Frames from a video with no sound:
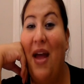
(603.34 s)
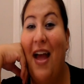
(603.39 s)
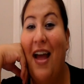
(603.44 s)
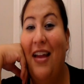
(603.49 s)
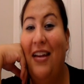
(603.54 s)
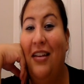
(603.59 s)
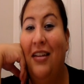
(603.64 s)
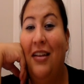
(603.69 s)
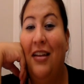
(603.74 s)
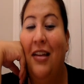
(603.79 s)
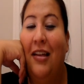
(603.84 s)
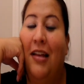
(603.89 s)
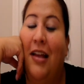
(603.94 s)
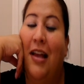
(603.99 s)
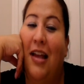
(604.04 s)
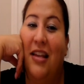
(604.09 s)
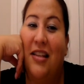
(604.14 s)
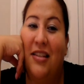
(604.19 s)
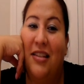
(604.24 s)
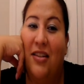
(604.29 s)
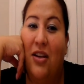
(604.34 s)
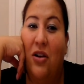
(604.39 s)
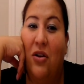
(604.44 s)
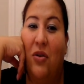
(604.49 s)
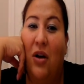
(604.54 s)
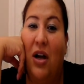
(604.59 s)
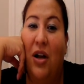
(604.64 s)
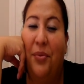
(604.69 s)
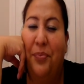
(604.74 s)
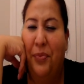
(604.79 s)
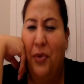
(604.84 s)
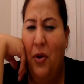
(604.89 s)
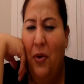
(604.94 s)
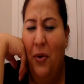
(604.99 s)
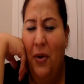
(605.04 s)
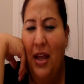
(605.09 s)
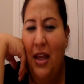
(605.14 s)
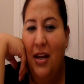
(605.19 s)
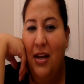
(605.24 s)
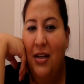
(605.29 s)
bad. So
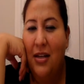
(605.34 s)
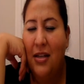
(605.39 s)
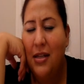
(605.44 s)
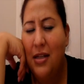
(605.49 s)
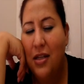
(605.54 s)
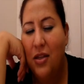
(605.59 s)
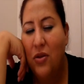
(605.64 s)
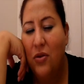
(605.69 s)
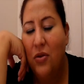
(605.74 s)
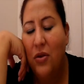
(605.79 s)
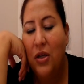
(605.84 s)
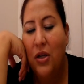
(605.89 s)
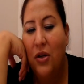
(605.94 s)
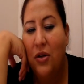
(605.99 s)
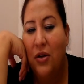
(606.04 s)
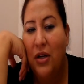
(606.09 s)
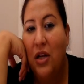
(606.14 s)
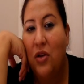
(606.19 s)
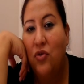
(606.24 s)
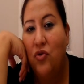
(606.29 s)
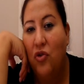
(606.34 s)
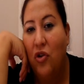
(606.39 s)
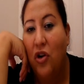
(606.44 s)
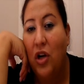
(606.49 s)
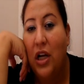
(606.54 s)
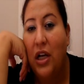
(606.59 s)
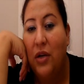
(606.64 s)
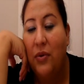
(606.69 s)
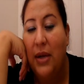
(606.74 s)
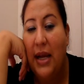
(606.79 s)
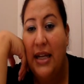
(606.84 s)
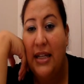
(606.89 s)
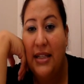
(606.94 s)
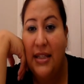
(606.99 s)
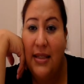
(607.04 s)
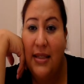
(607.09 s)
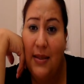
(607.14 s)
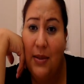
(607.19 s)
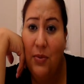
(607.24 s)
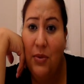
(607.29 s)
go ahead and dig through your nail drawer
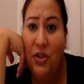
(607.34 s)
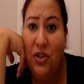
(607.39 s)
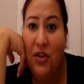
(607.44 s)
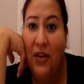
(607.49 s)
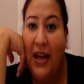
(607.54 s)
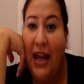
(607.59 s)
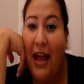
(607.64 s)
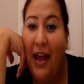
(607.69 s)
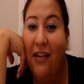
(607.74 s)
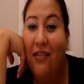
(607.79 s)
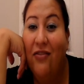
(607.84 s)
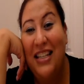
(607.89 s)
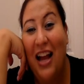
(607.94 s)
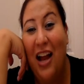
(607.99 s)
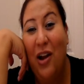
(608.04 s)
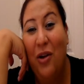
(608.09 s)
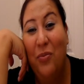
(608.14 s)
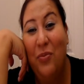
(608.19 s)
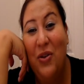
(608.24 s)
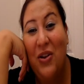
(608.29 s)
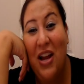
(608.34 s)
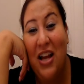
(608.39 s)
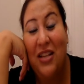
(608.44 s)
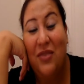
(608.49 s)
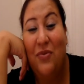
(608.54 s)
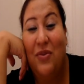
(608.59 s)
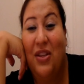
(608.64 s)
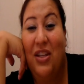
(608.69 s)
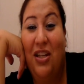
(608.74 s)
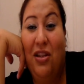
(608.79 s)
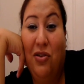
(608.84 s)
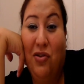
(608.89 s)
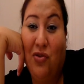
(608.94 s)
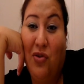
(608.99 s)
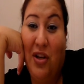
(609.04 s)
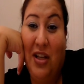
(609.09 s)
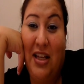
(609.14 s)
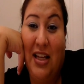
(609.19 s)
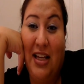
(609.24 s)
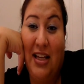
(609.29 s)
anyways, see what you have. I hope you guys really
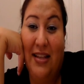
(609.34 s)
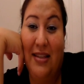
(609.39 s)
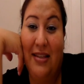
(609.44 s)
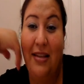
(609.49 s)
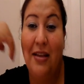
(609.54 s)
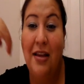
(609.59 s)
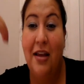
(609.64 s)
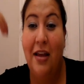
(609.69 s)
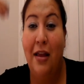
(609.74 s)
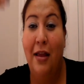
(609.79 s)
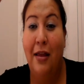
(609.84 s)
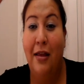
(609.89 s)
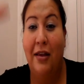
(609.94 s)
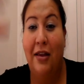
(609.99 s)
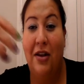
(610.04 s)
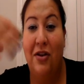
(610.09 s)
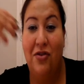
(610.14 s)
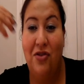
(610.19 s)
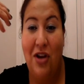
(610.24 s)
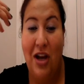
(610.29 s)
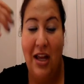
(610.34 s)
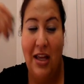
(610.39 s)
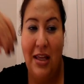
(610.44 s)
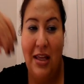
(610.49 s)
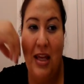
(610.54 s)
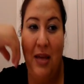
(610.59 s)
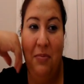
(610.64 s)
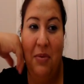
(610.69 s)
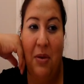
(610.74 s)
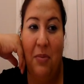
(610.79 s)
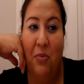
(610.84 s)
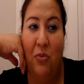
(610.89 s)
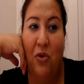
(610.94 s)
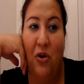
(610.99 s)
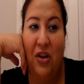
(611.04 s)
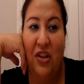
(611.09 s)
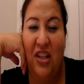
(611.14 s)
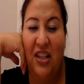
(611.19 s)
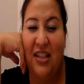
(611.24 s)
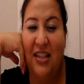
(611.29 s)
enjoyed this. I'm going to try and keep up
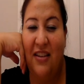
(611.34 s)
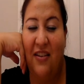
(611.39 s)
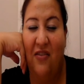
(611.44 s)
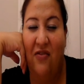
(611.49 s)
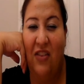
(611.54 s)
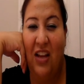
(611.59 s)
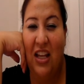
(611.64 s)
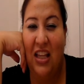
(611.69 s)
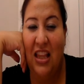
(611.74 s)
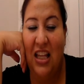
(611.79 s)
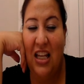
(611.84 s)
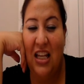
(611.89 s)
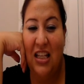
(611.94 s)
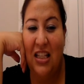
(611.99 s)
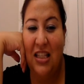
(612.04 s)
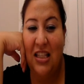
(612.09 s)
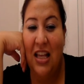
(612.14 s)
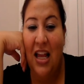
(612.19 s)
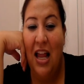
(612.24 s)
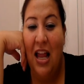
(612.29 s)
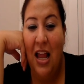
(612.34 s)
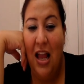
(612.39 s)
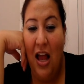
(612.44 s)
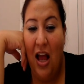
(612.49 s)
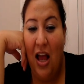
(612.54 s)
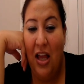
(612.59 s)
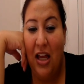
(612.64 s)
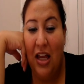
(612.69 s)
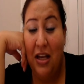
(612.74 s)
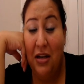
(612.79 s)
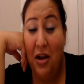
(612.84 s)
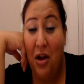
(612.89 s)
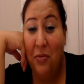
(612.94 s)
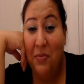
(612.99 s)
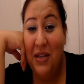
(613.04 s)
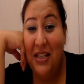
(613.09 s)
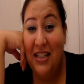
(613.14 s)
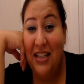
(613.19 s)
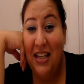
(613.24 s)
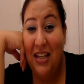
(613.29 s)
more of this stuff like this. And I'll
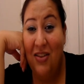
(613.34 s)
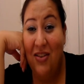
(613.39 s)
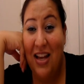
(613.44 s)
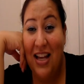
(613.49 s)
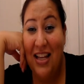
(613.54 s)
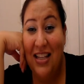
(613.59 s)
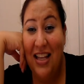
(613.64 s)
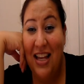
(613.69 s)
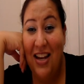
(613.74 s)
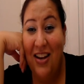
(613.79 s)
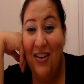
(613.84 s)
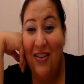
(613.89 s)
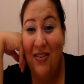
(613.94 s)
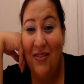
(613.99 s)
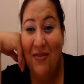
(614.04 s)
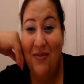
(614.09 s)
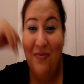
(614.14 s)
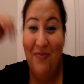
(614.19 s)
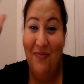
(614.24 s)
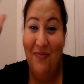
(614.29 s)
be seeing you guys later.